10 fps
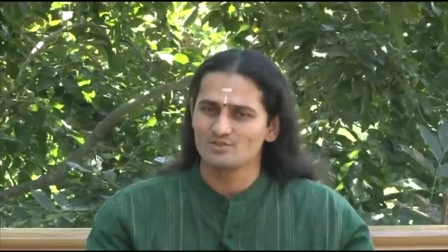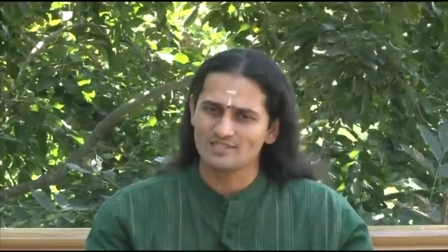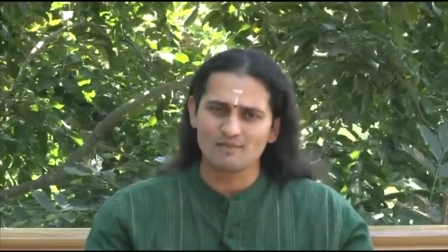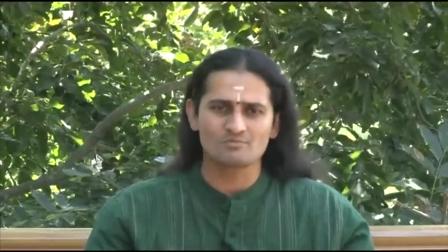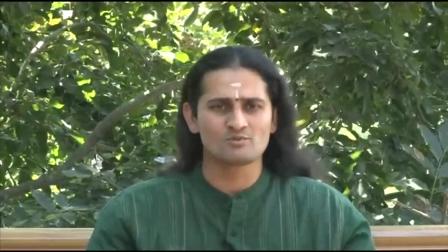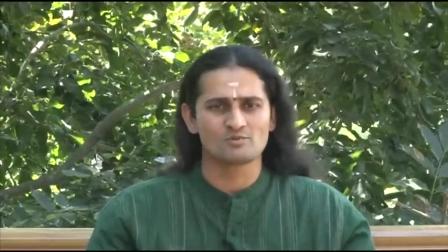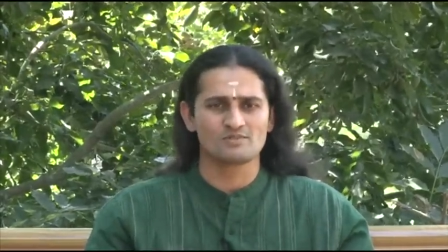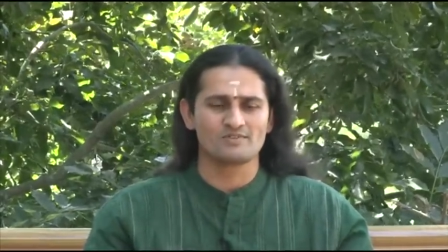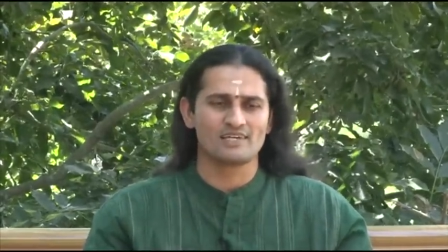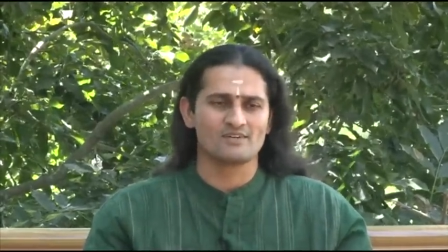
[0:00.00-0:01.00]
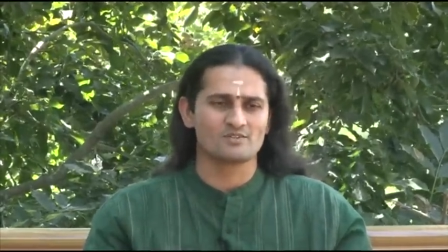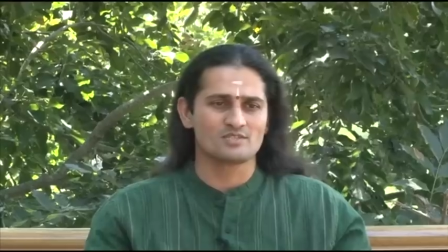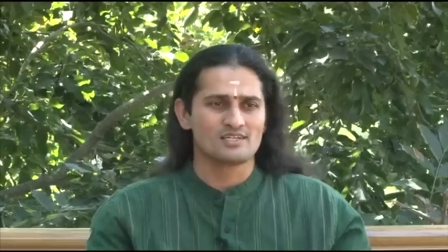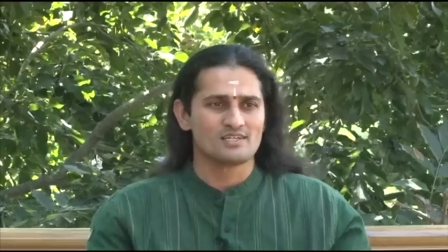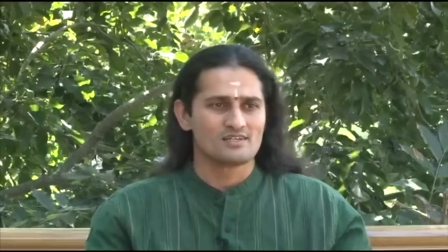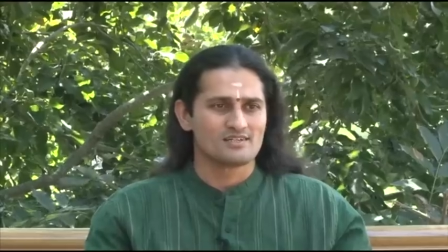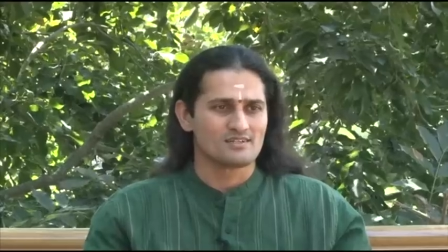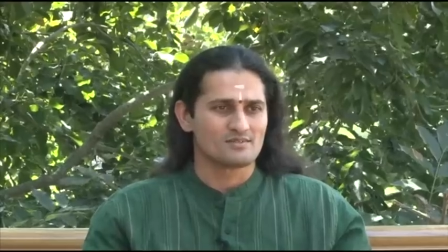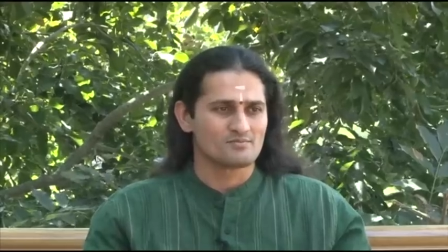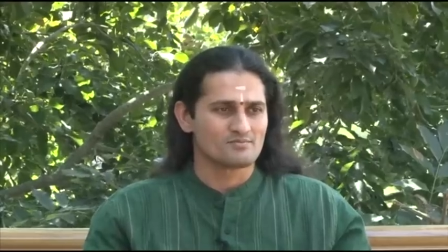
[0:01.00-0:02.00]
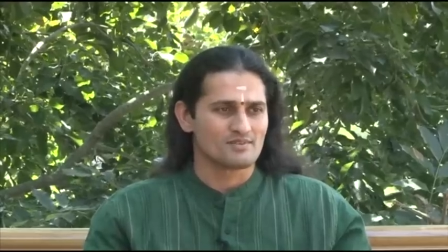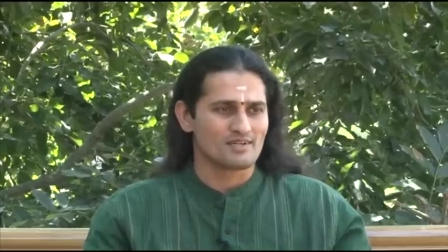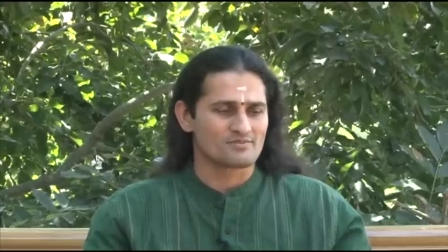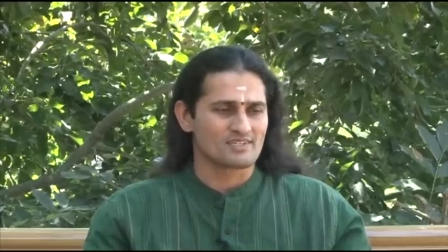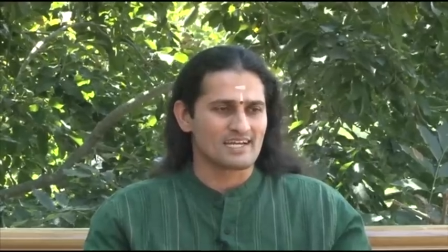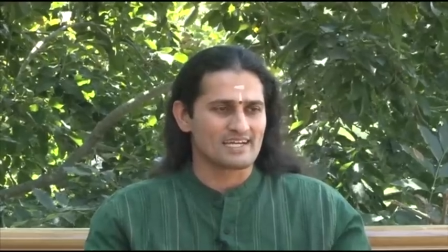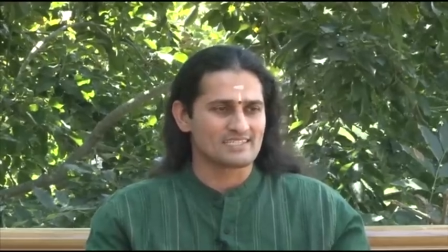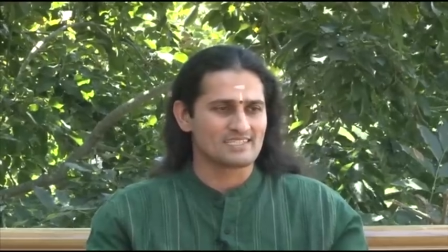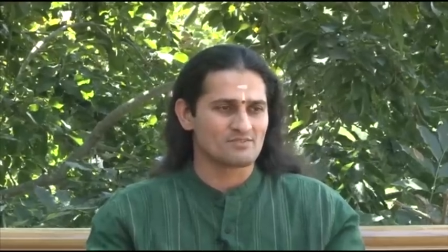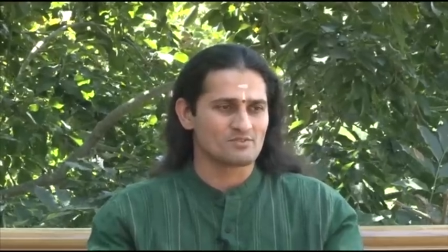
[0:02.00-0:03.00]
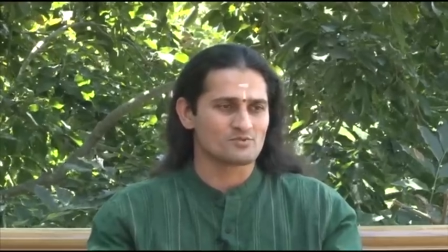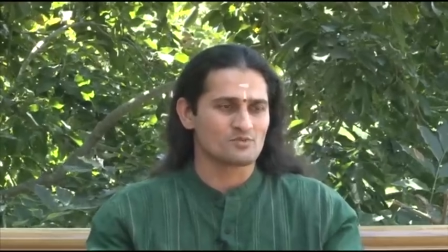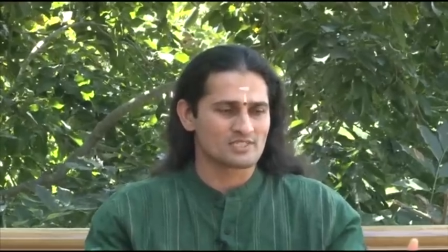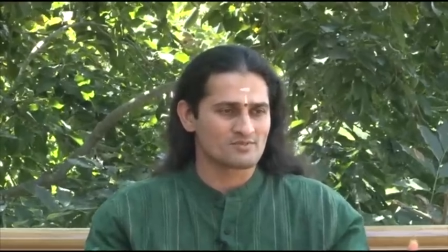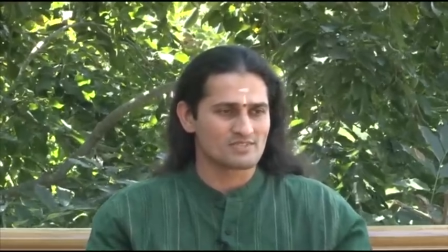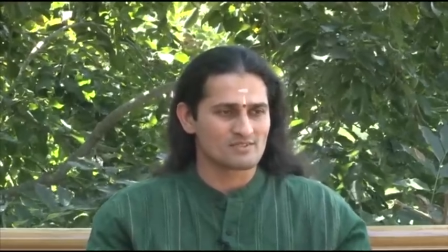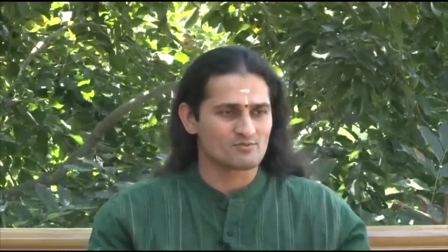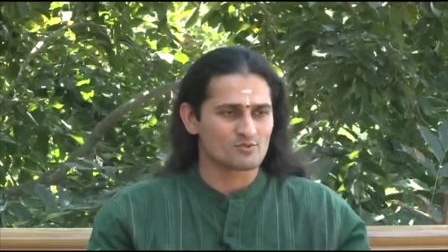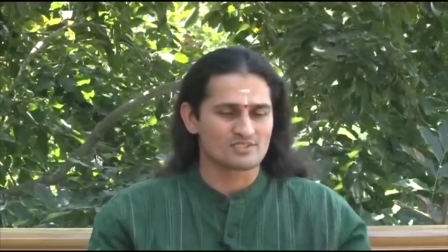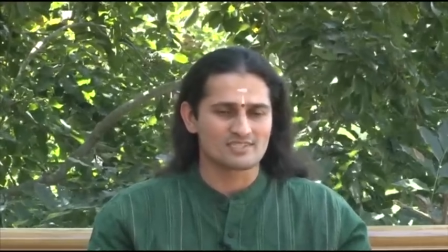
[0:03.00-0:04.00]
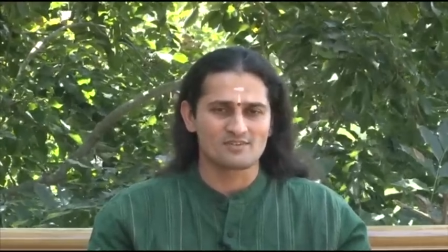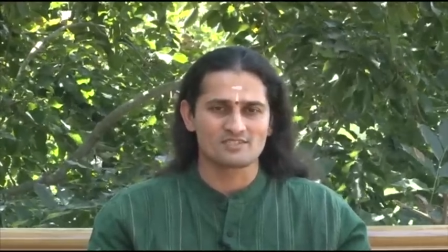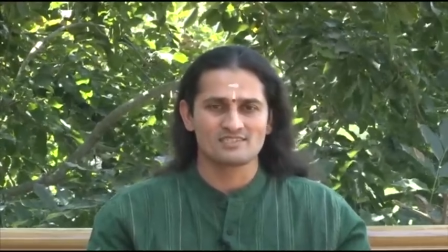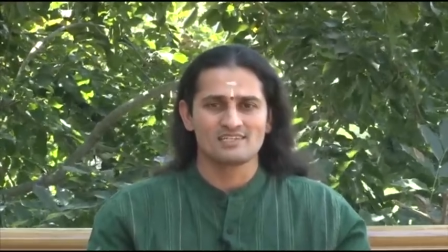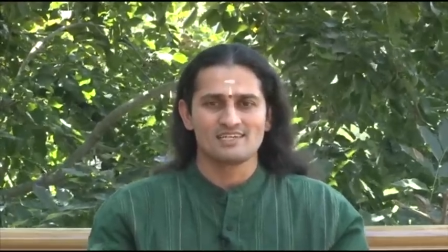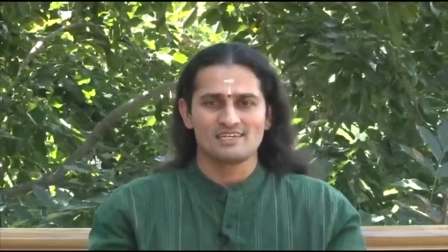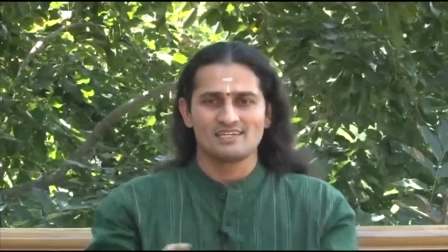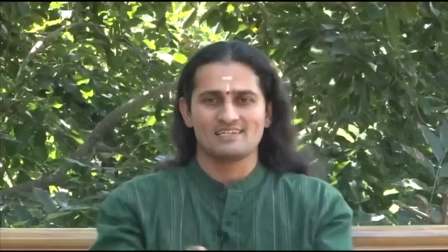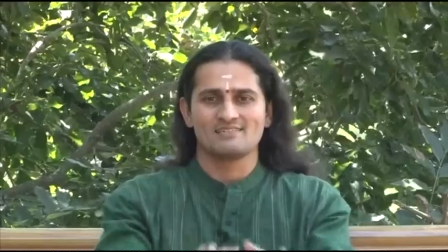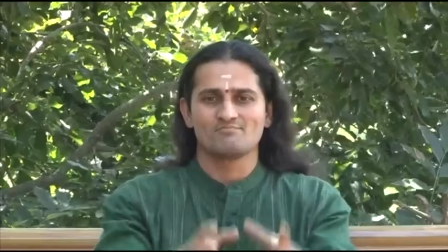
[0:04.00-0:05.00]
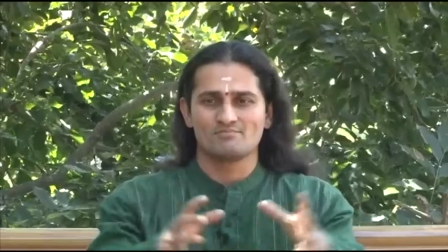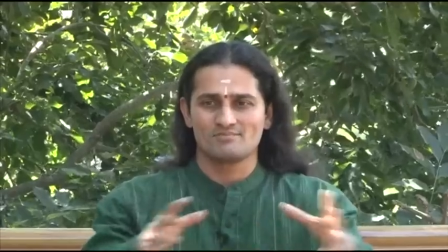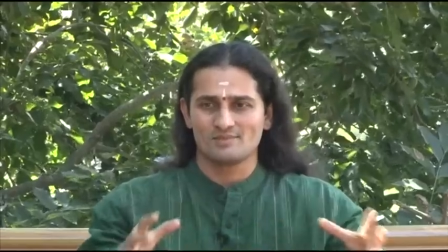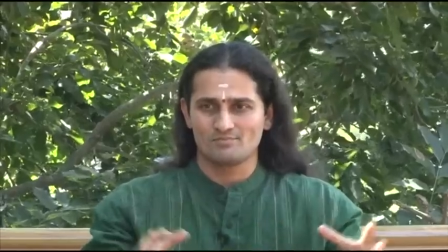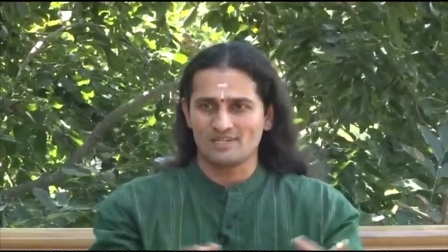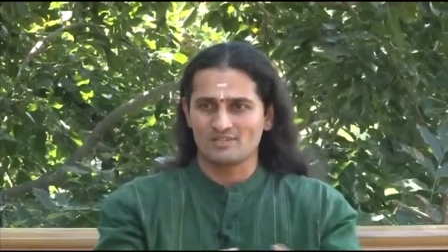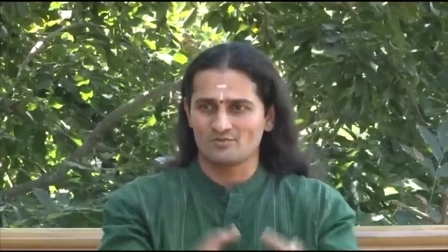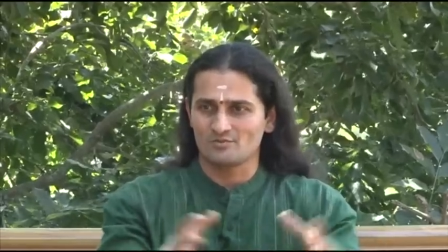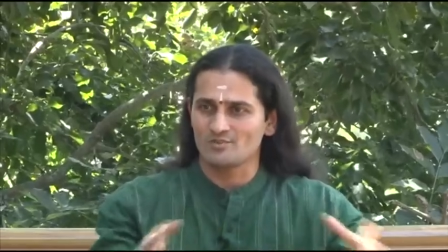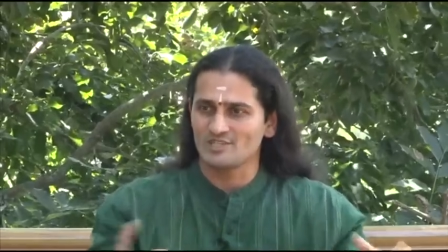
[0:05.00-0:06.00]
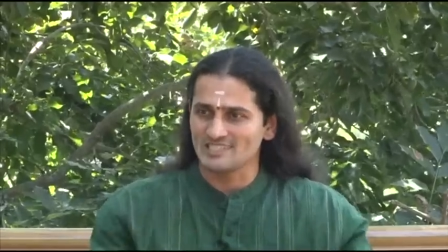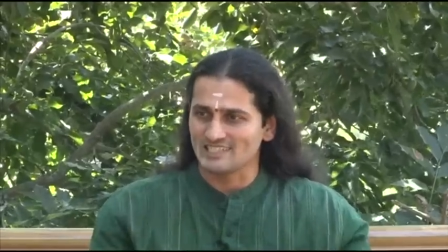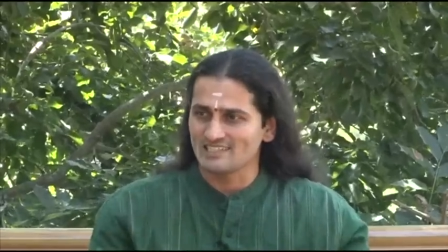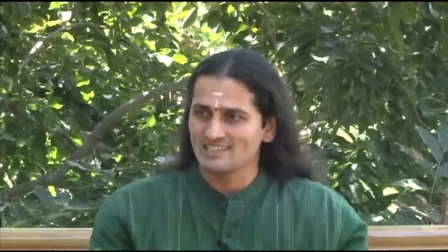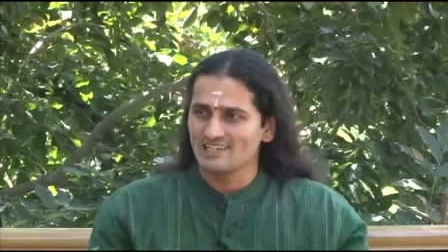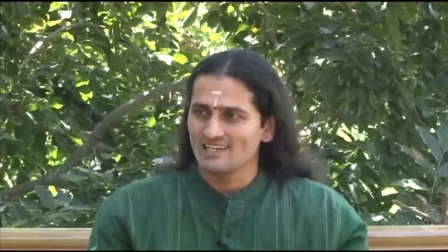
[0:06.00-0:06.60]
So it happened with me when I was, after IIT, I was working with Infosys, I was in a part of a project.